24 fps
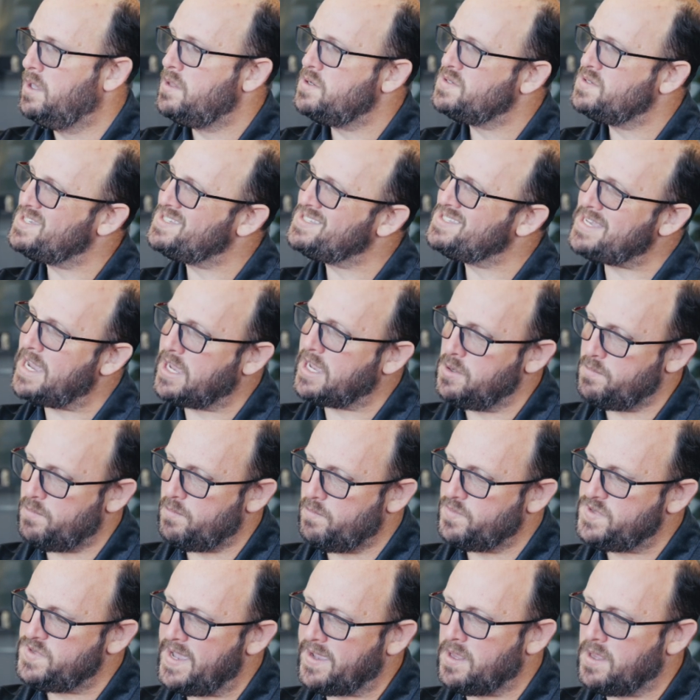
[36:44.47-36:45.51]
There's a
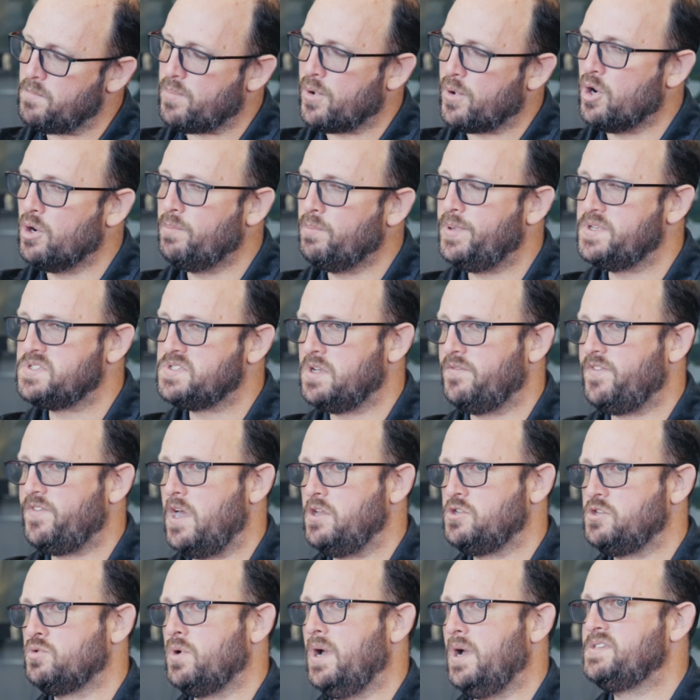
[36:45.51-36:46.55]
second purpose of
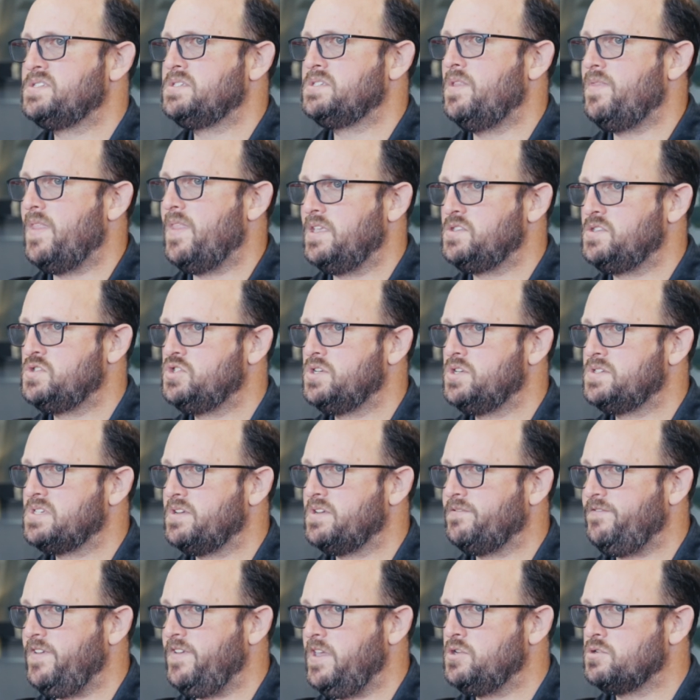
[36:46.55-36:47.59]
that trust, and that's just a
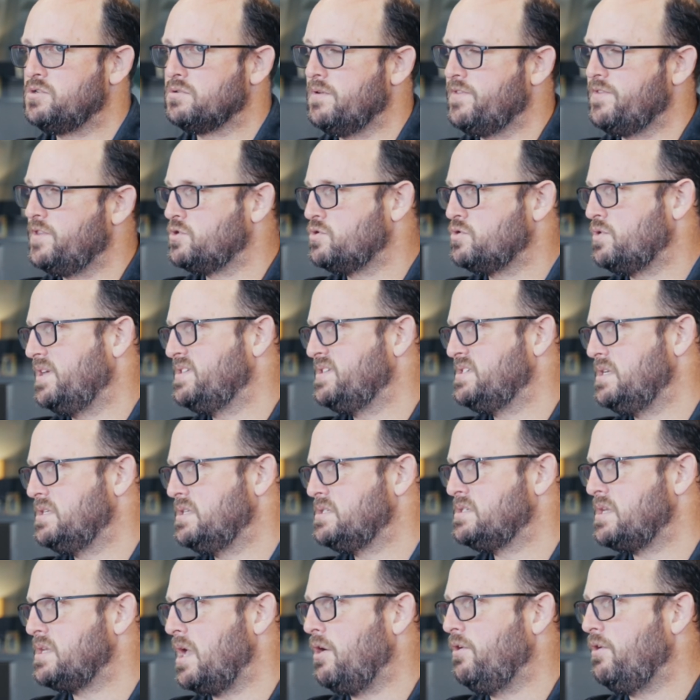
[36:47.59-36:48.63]
feature of the trust
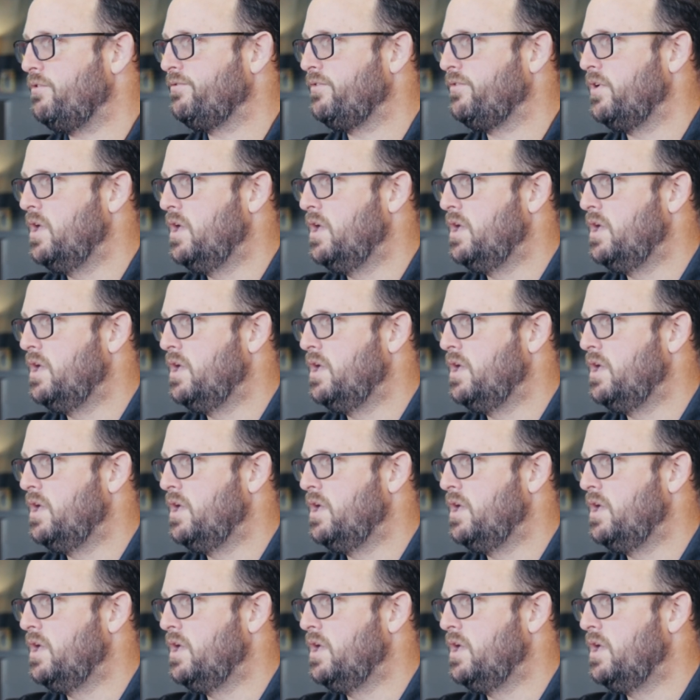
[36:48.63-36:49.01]
itself.